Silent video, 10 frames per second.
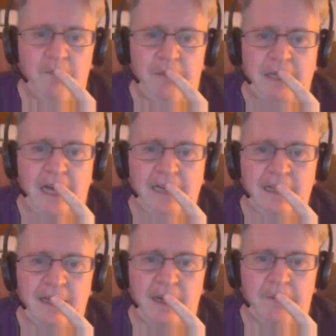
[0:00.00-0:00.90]
Best not
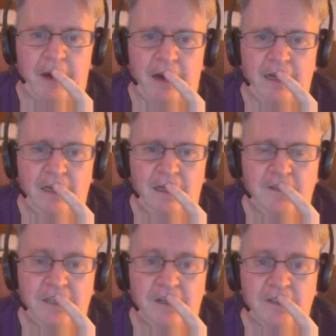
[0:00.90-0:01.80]
to think about it,
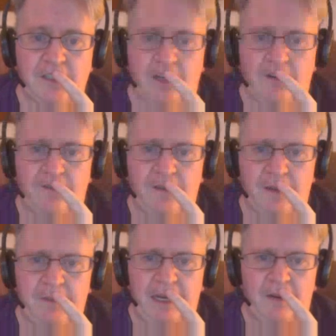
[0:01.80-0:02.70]
you tell yourself,
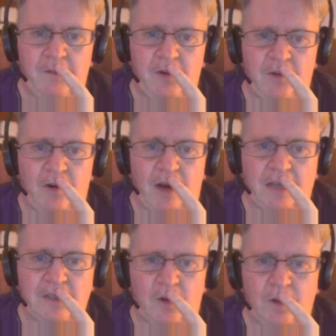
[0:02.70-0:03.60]
and begin to move
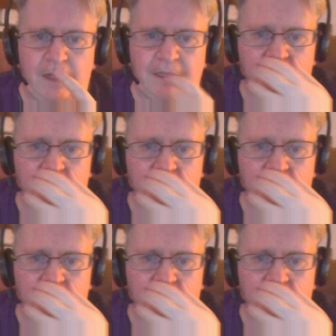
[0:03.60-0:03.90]
across, holding the